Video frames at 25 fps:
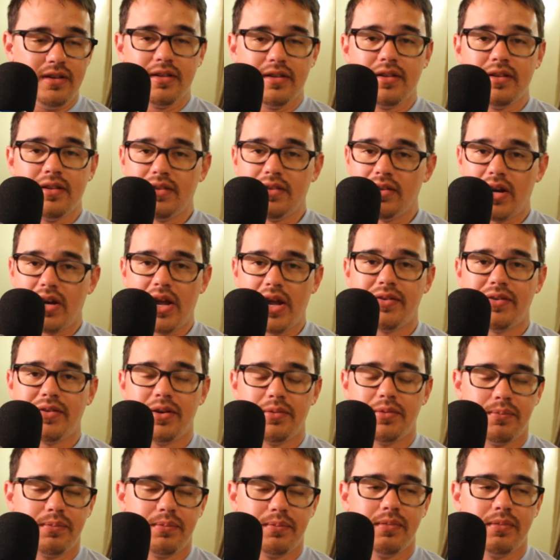they're having a
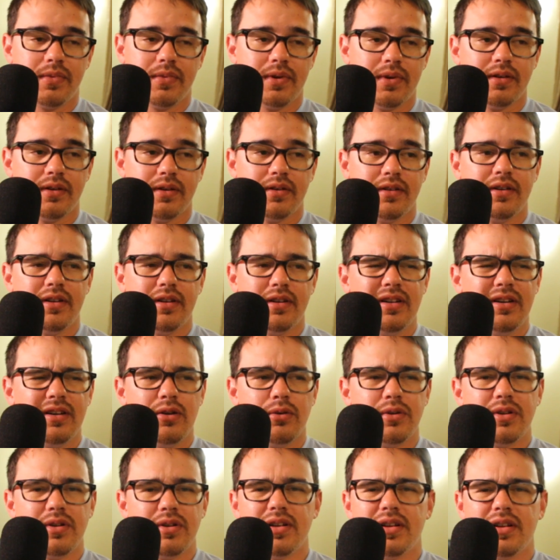you know,
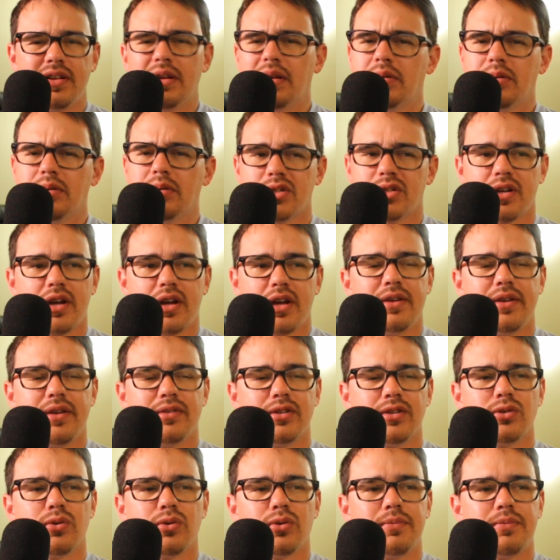it was kind of a
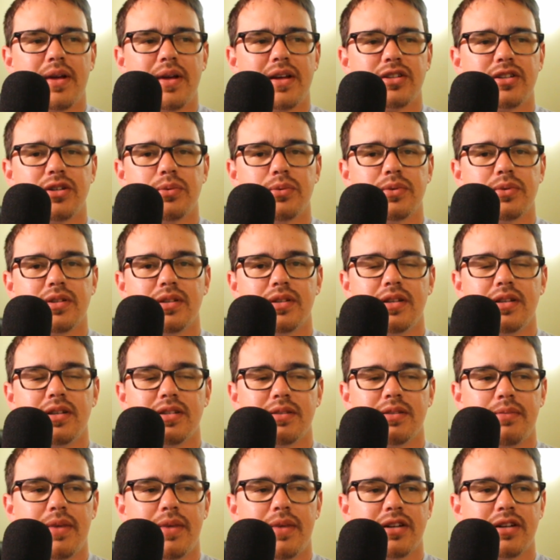short match. It was a decent
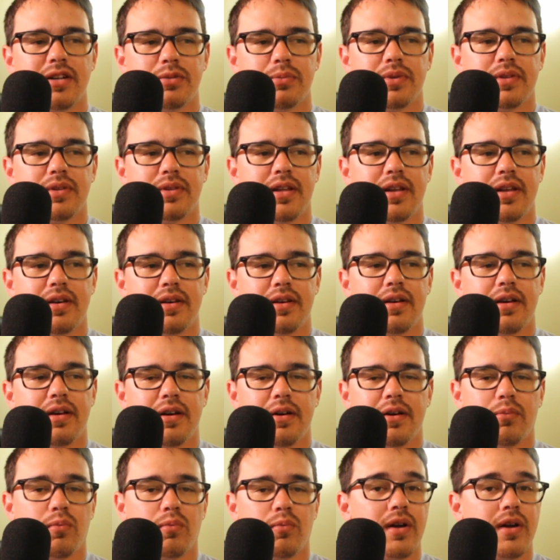match, but then uh,
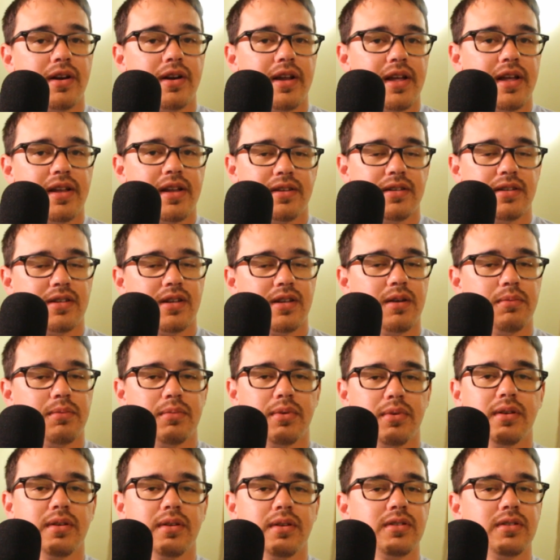Ronda ends up
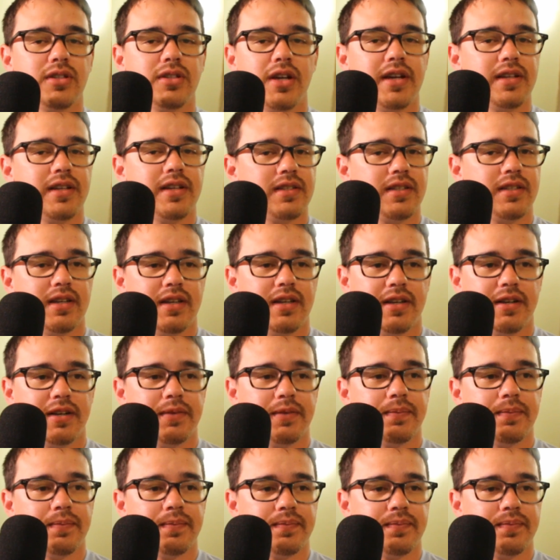chasing
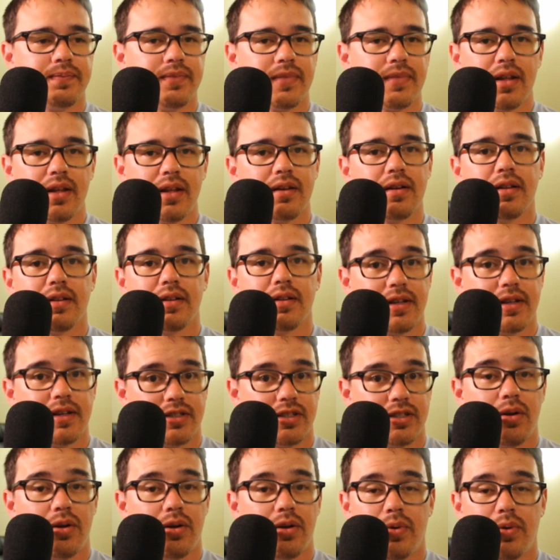
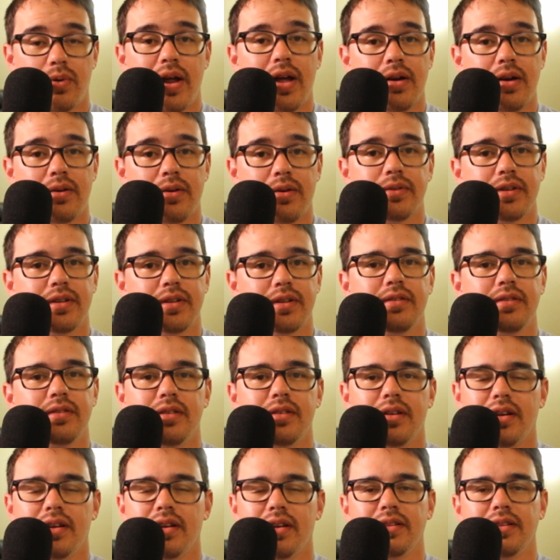Alexa around
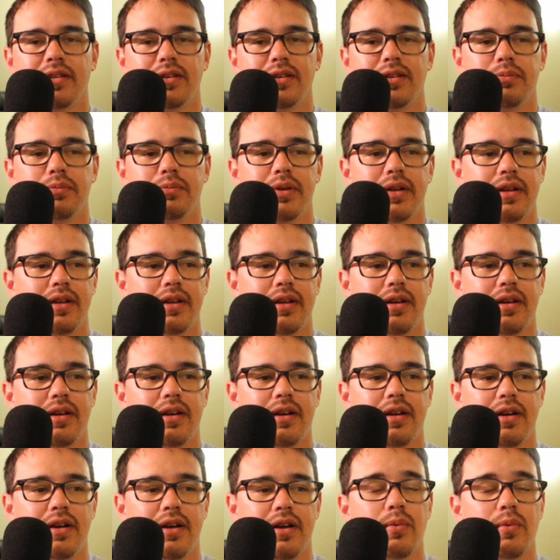a little bit uh,
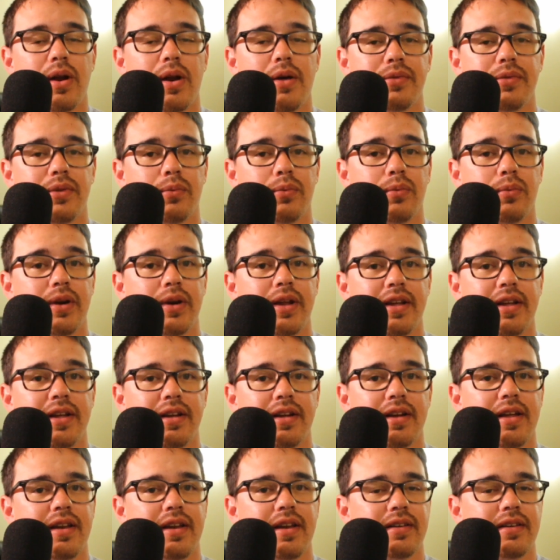around the ring,
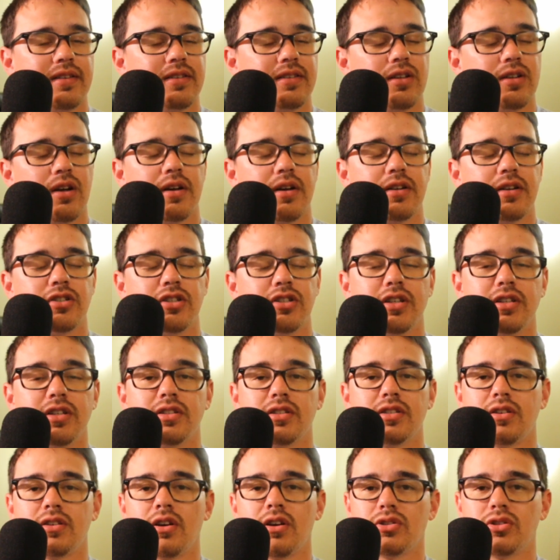and uh, she
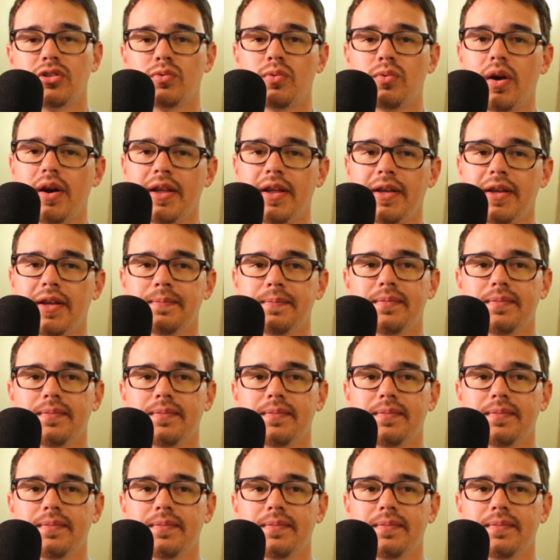starts running.